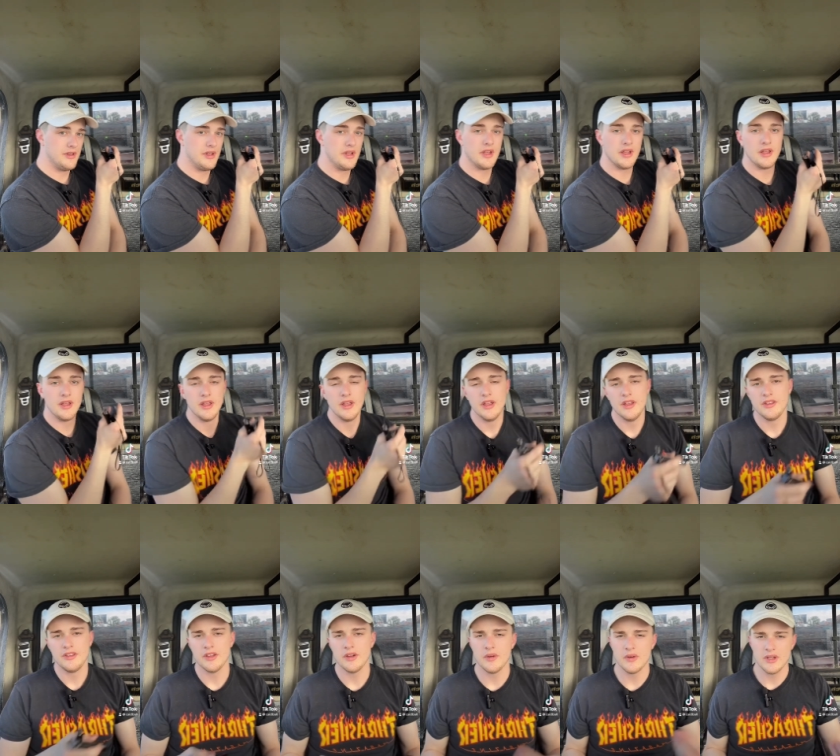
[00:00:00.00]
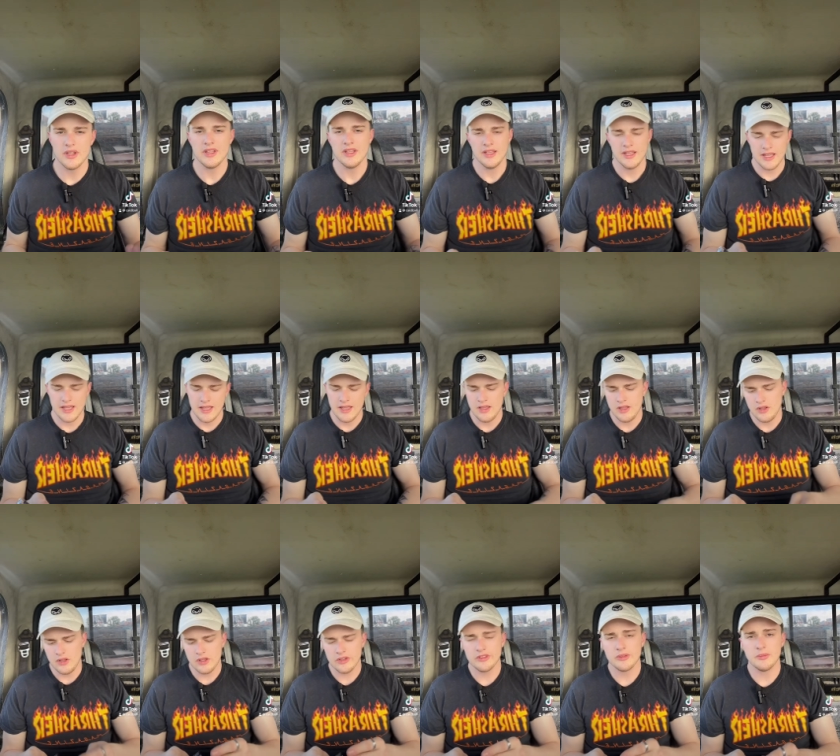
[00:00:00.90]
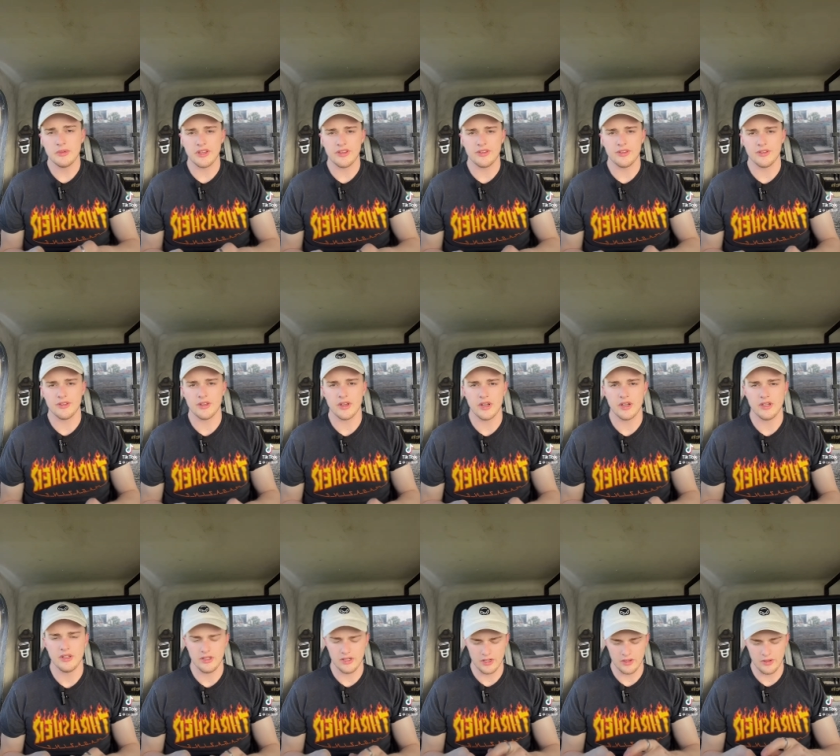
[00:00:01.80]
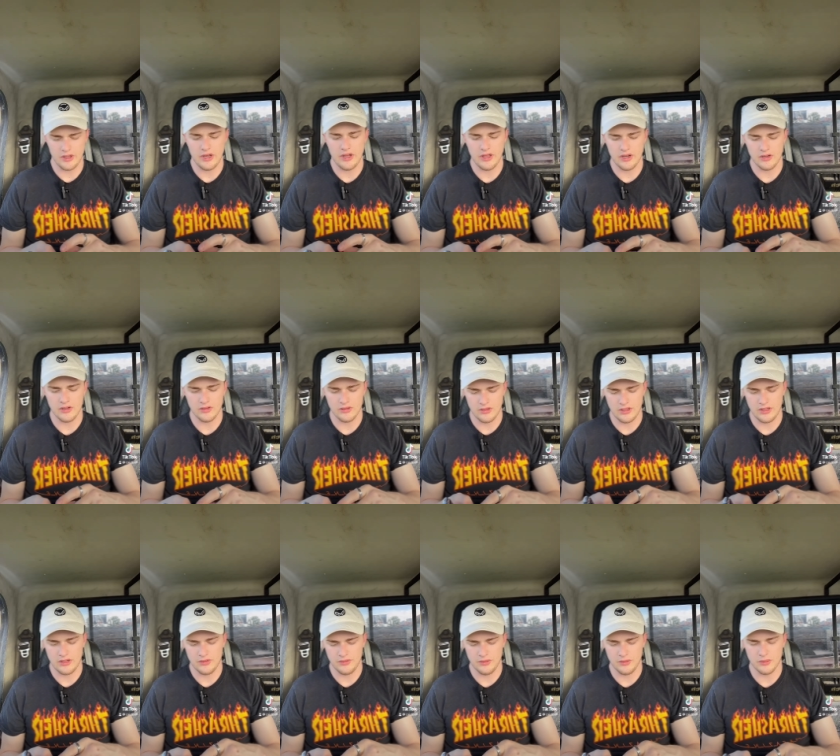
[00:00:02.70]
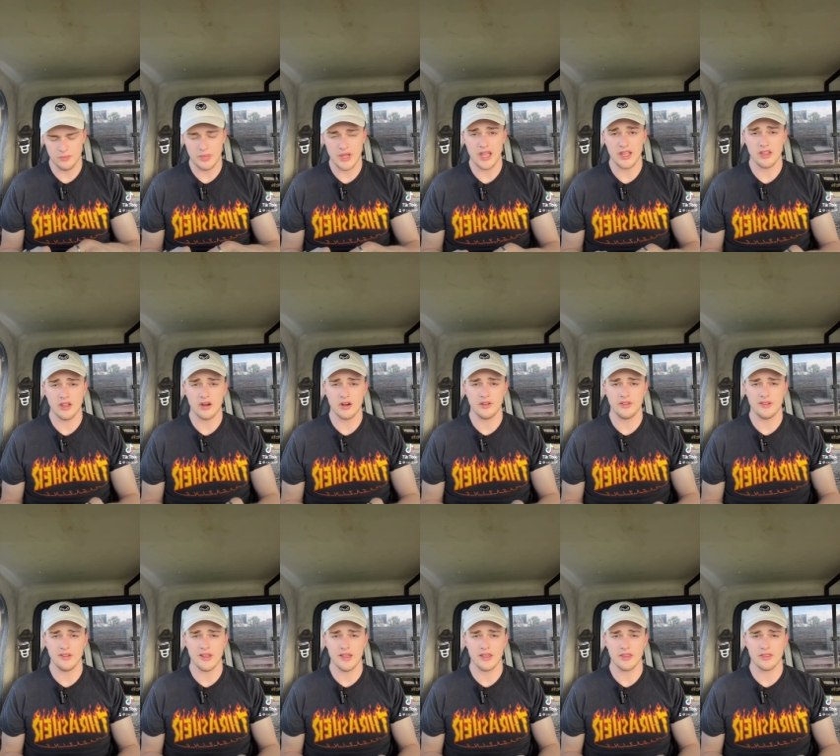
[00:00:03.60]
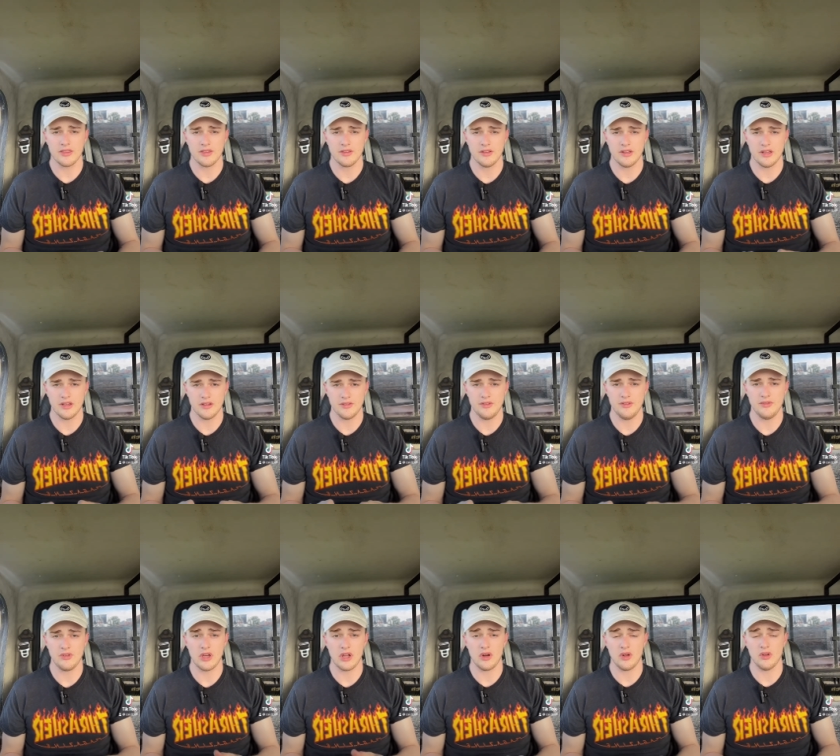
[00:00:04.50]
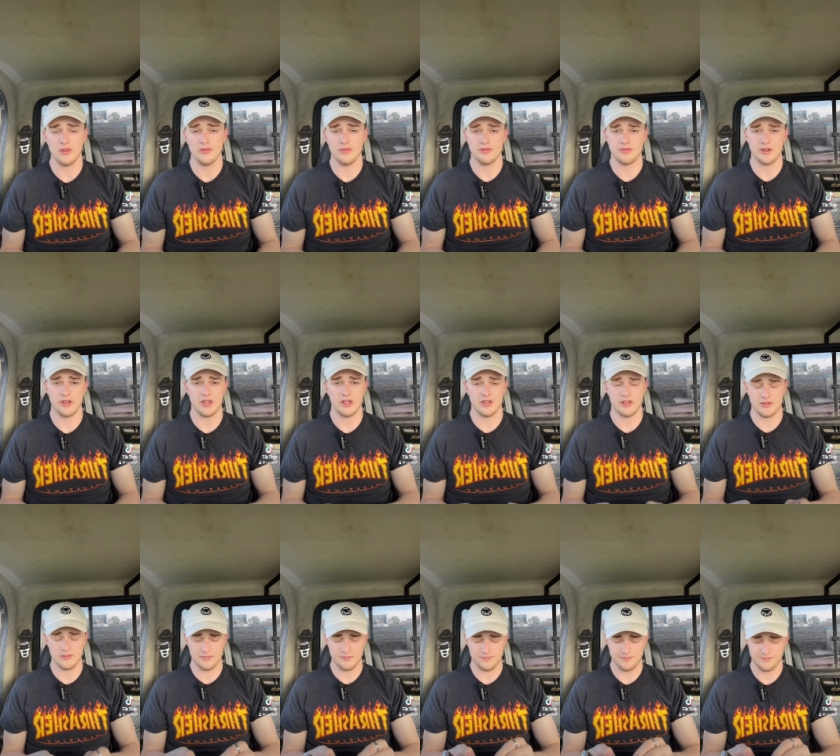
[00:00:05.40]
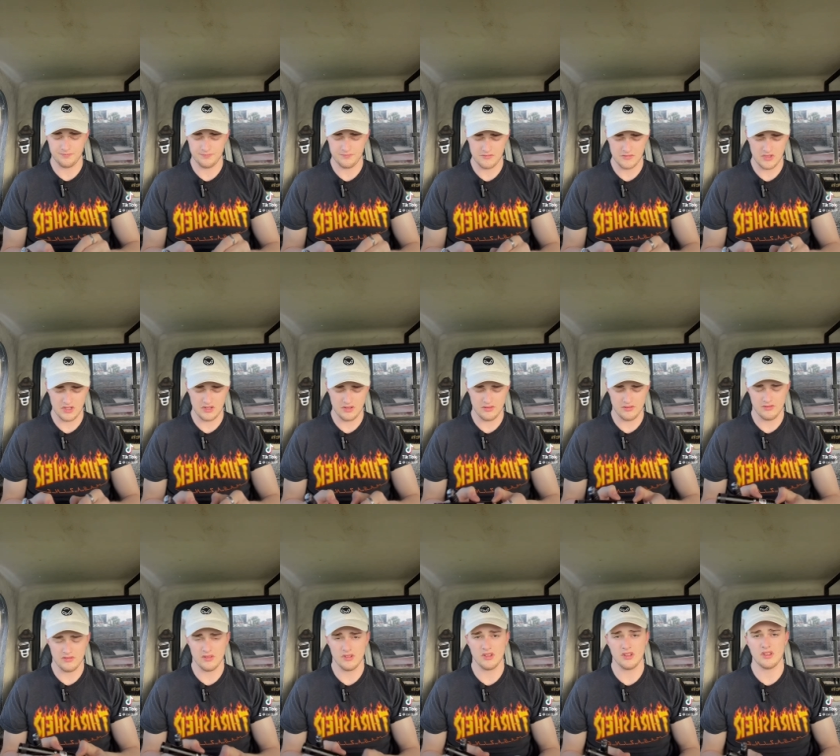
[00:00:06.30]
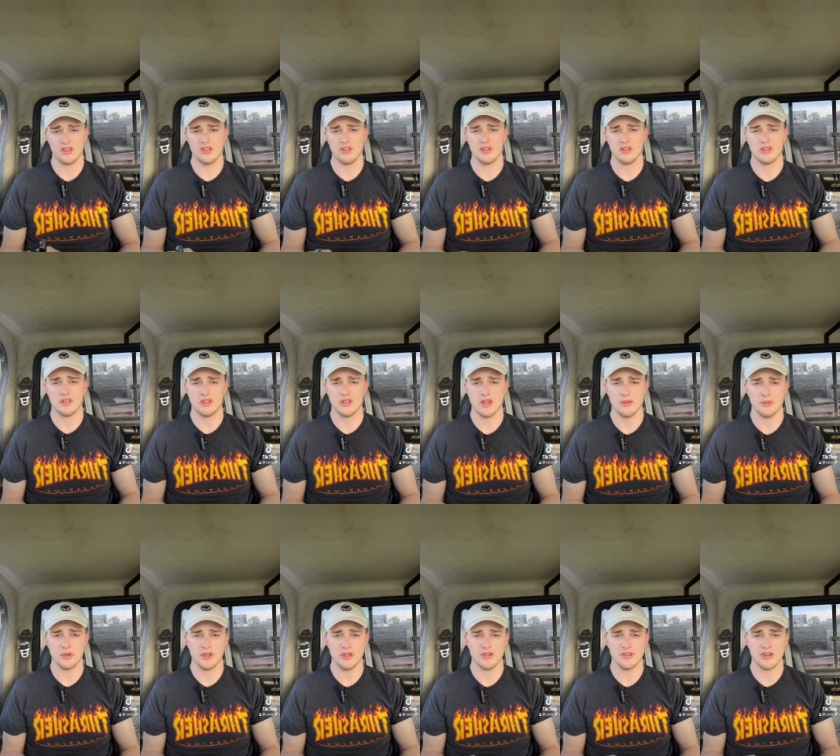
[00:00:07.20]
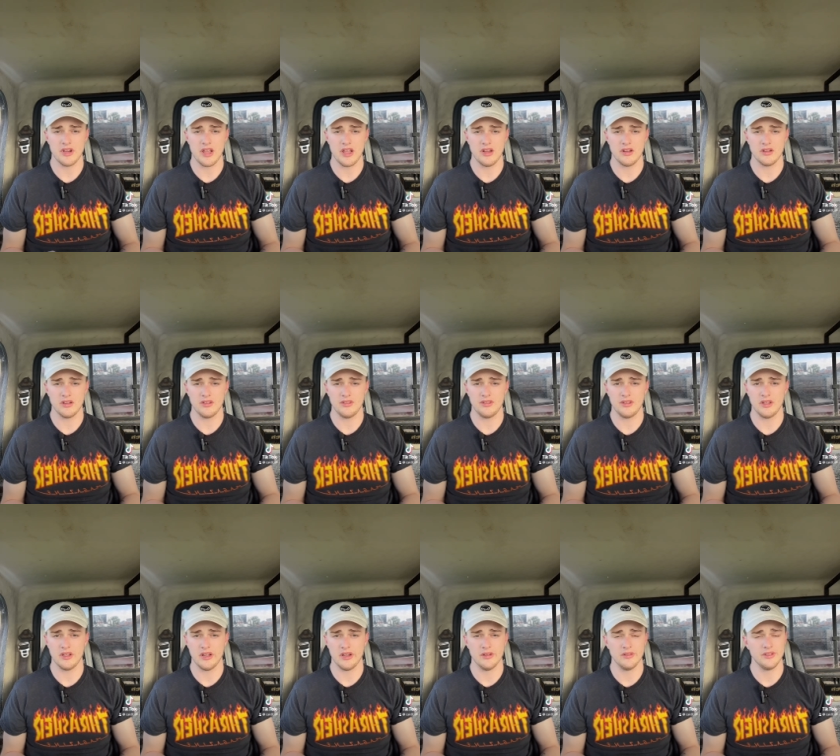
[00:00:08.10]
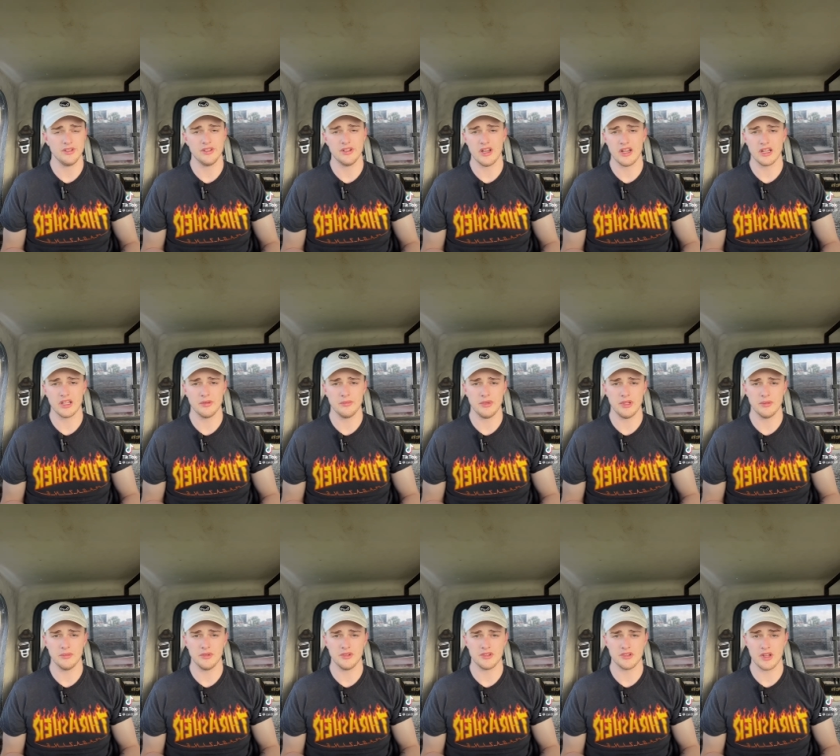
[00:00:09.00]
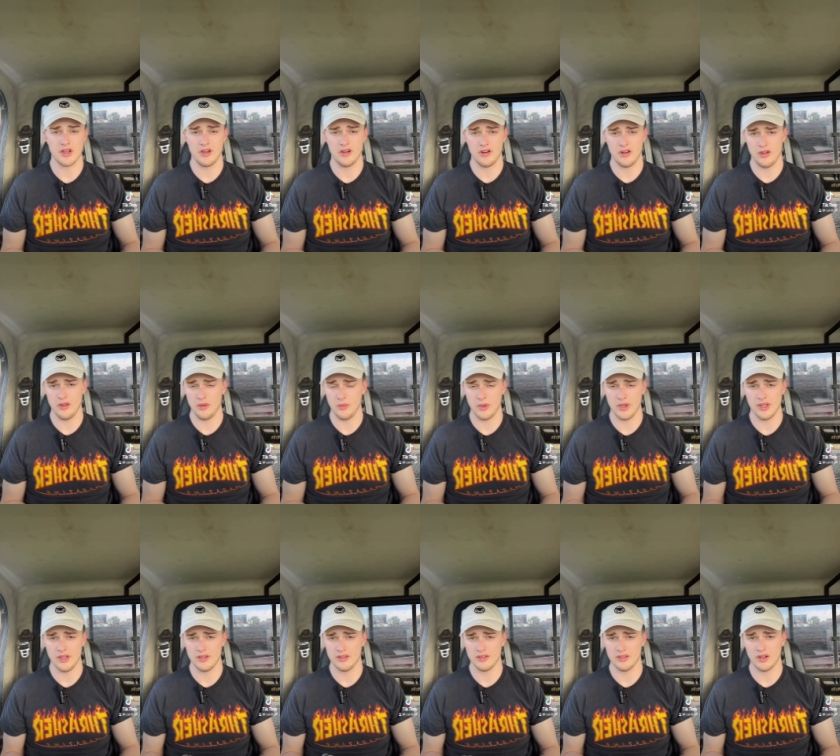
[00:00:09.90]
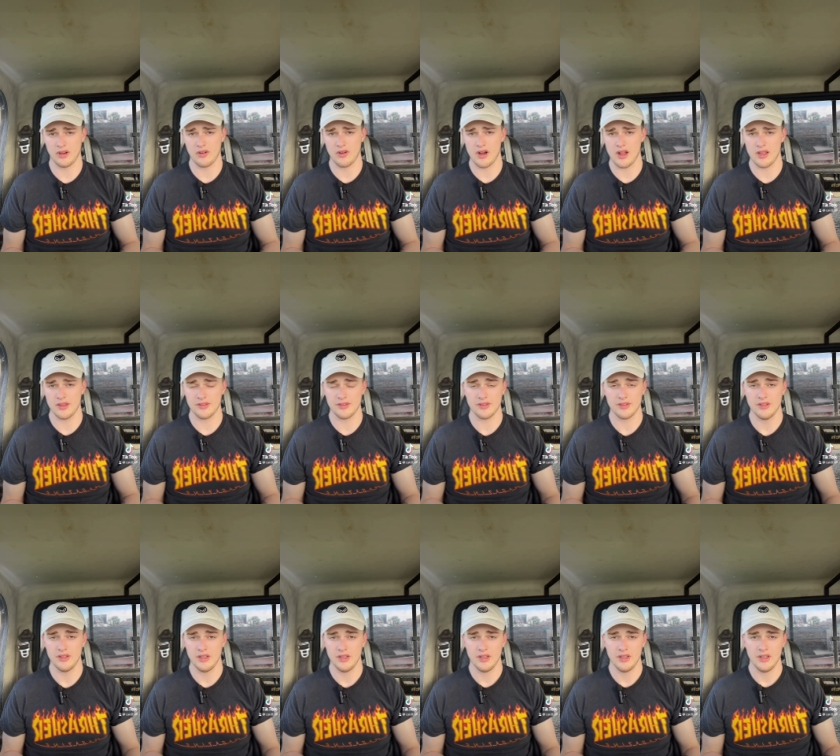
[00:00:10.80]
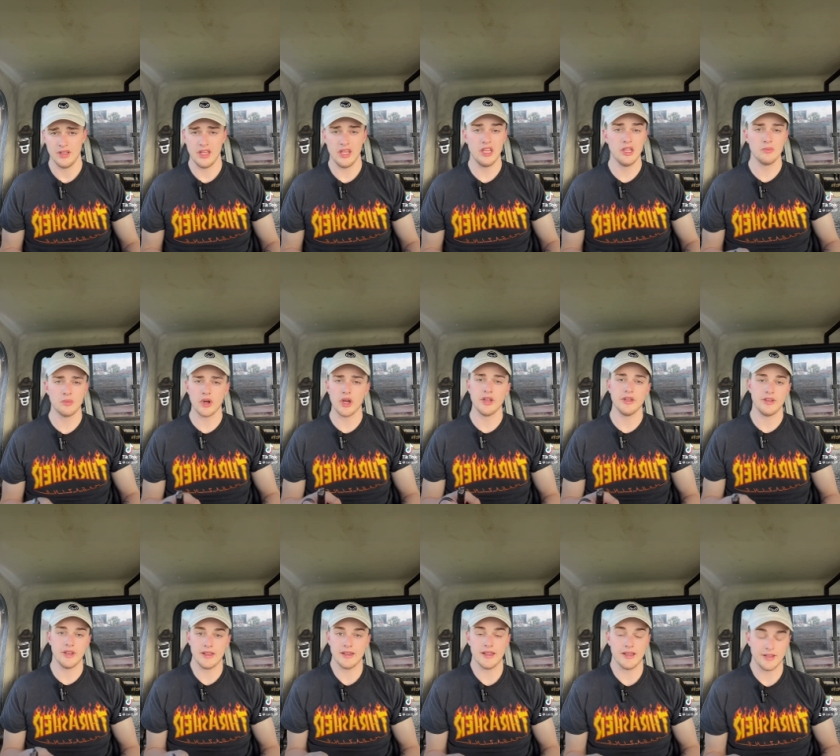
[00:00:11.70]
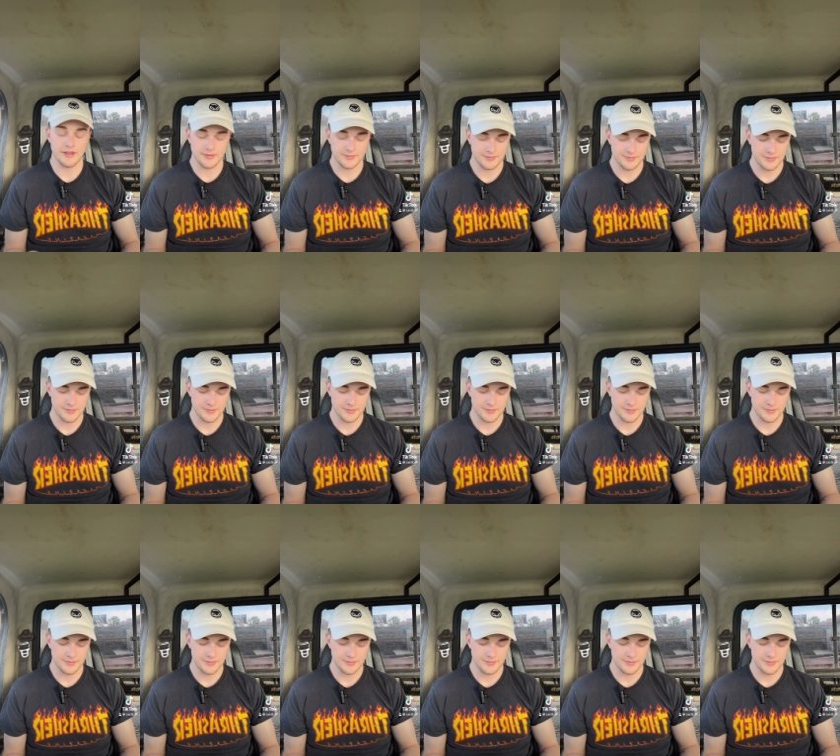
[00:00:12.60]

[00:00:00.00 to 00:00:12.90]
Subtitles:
Yeah. So you get some distance on it. It'll do a backyard's length. Now, if you've got all freaking couple hundred acres, you're not going to be able to shine it all the way across in broad daylight.